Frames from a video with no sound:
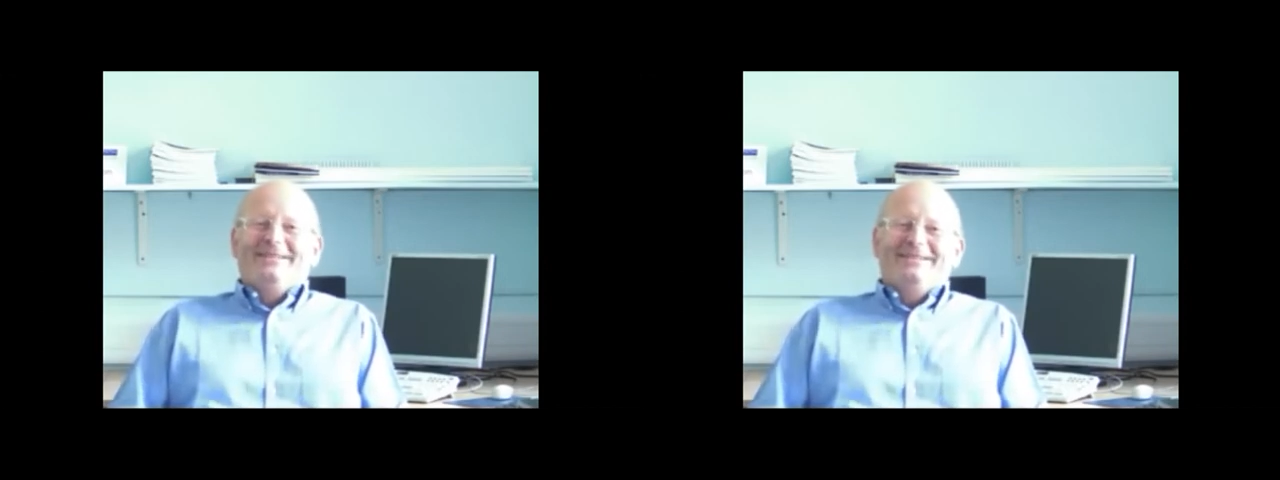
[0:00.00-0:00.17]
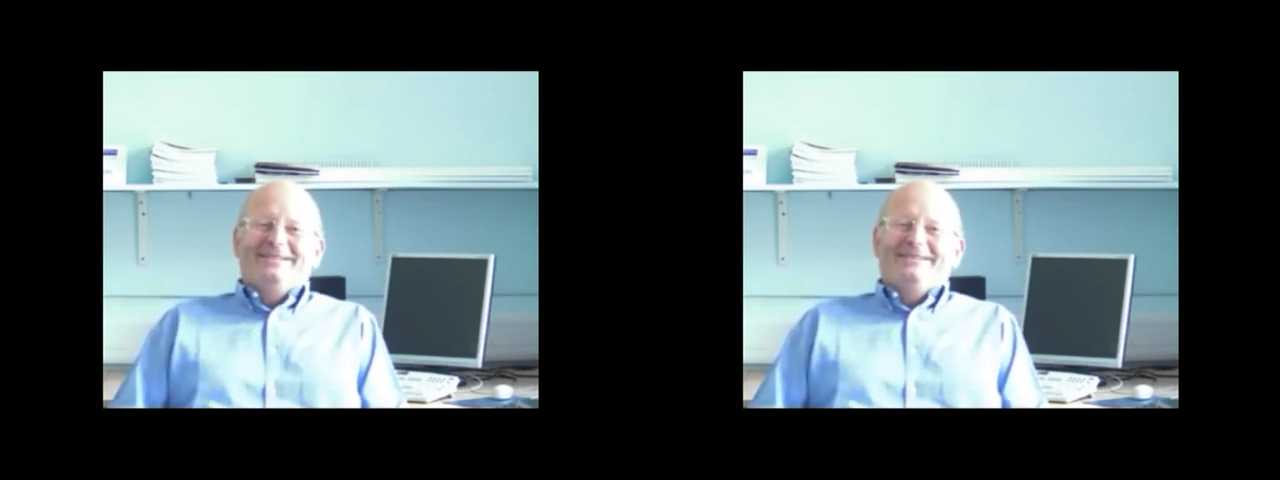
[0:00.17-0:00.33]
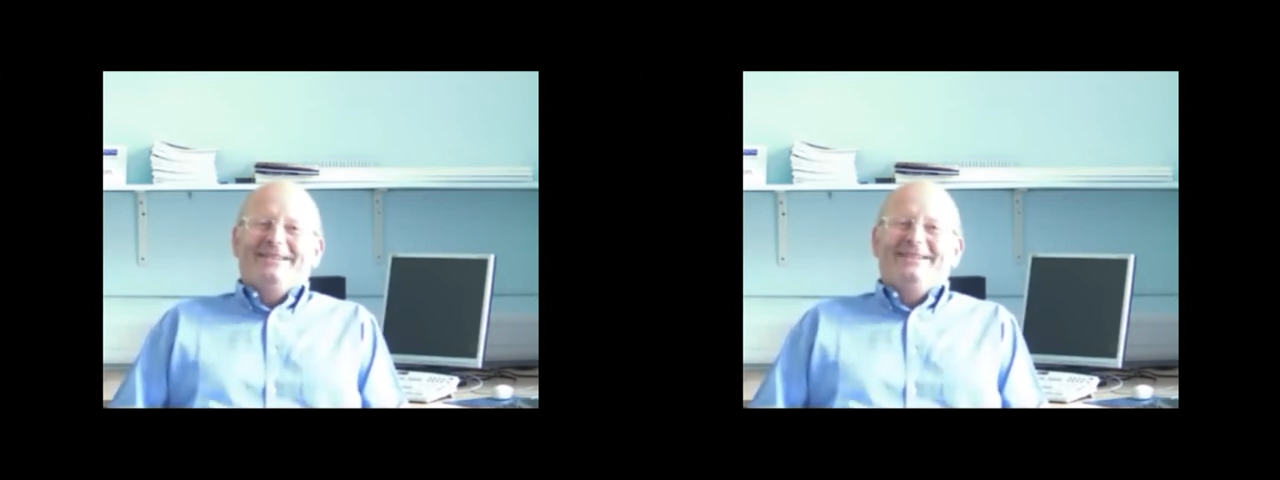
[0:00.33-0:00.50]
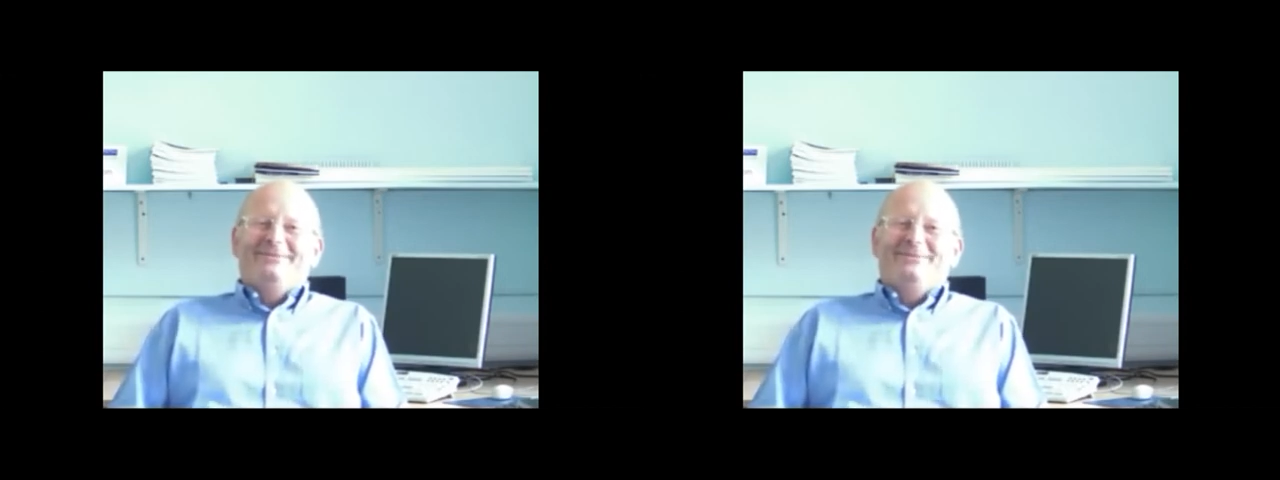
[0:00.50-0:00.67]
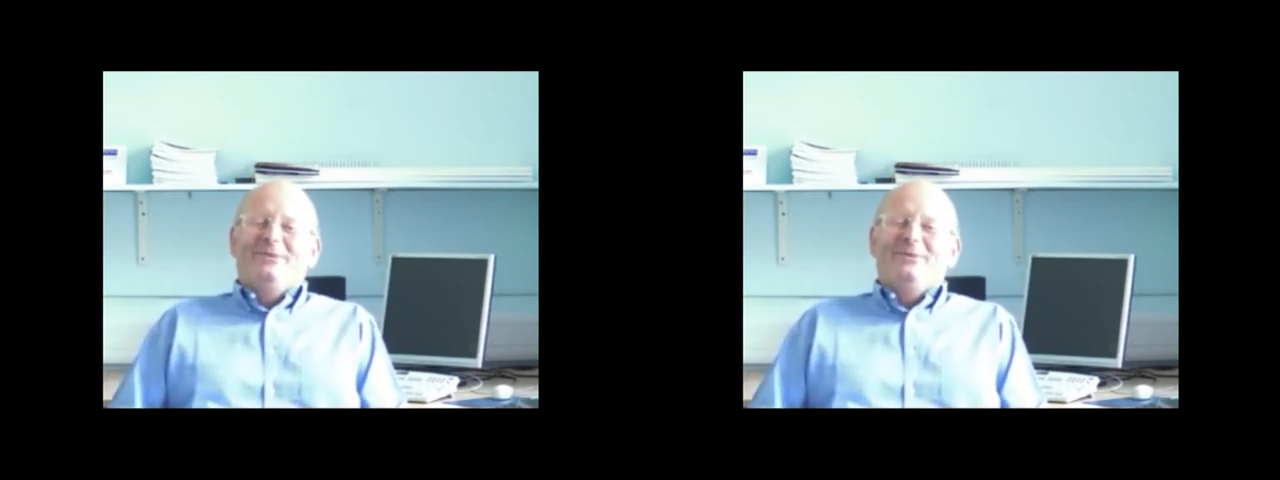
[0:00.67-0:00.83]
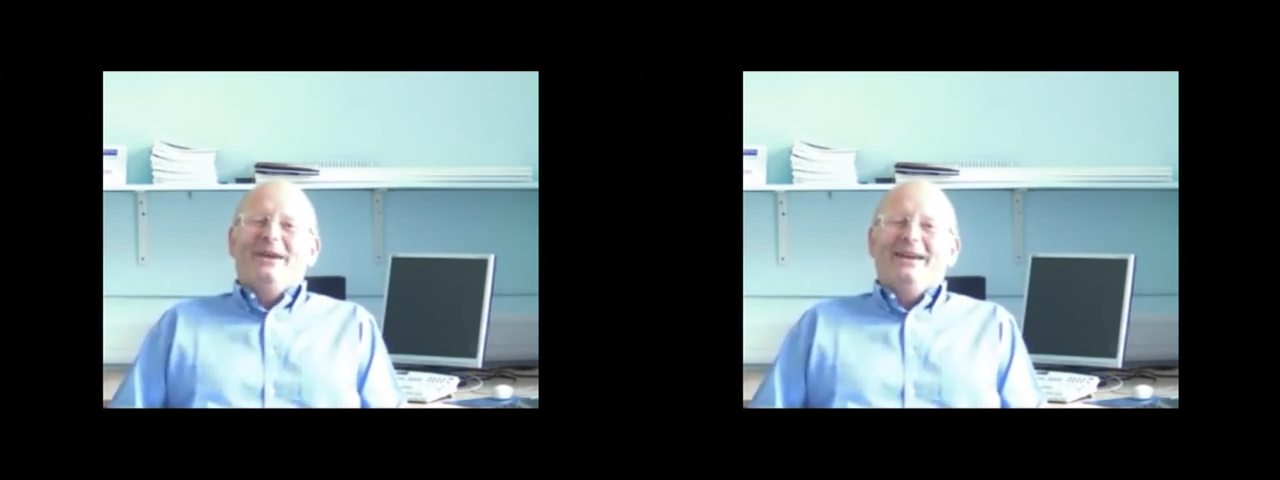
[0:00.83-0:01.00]
as
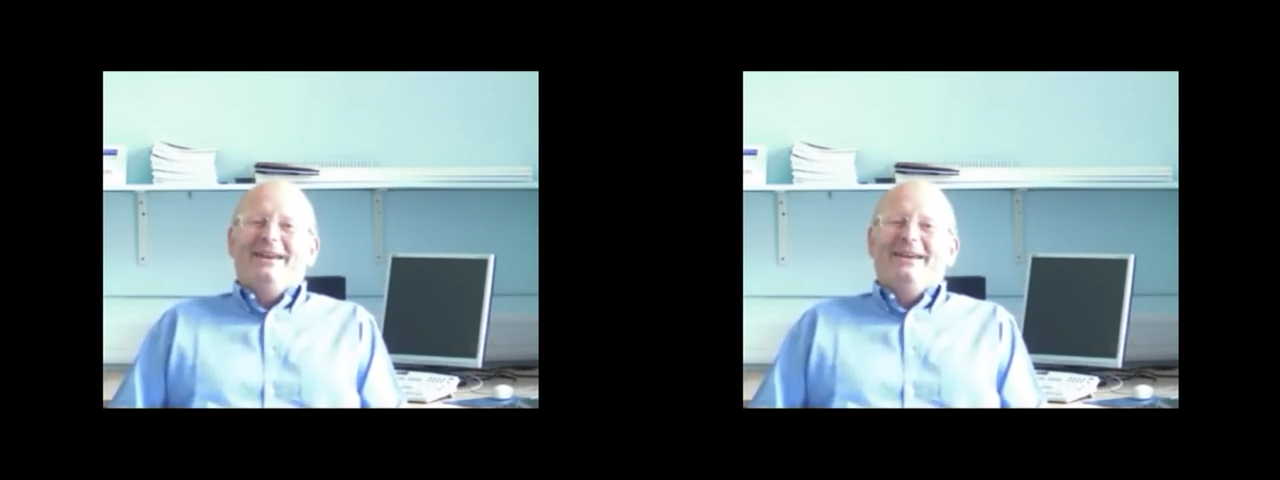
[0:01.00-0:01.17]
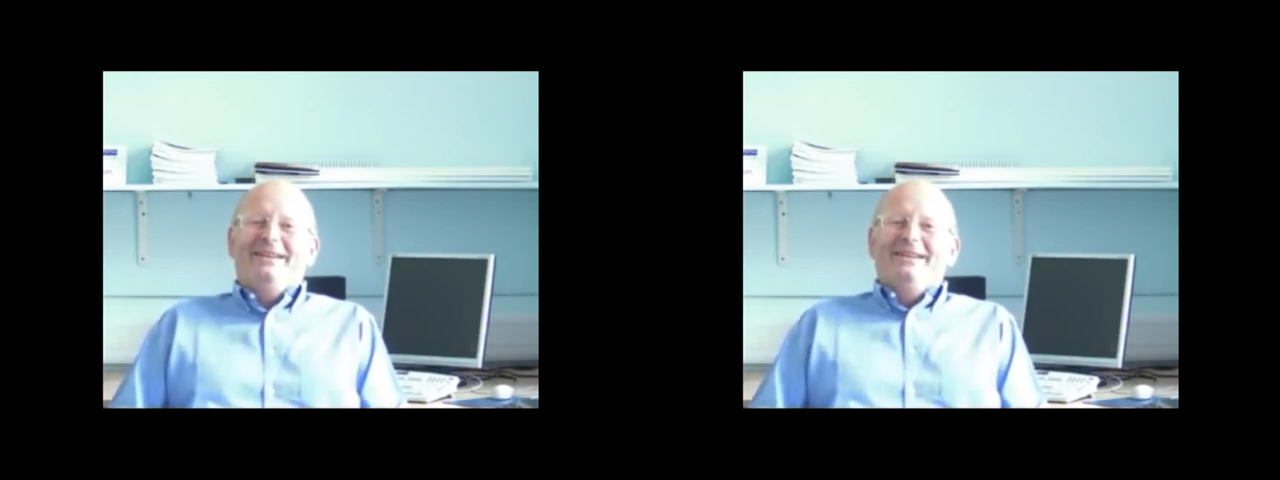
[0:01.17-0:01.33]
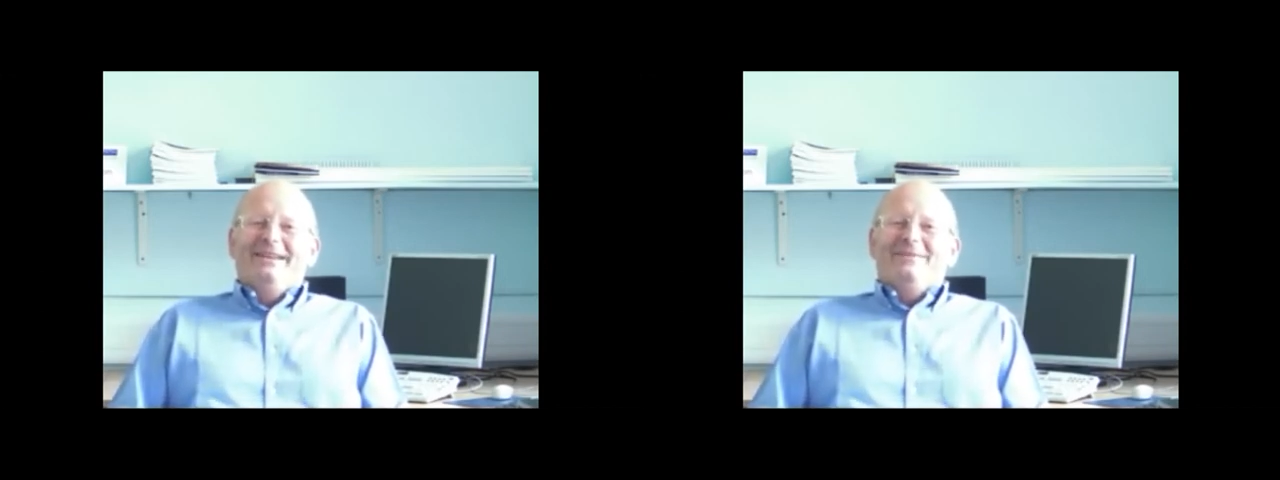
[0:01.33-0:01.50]
we're aware,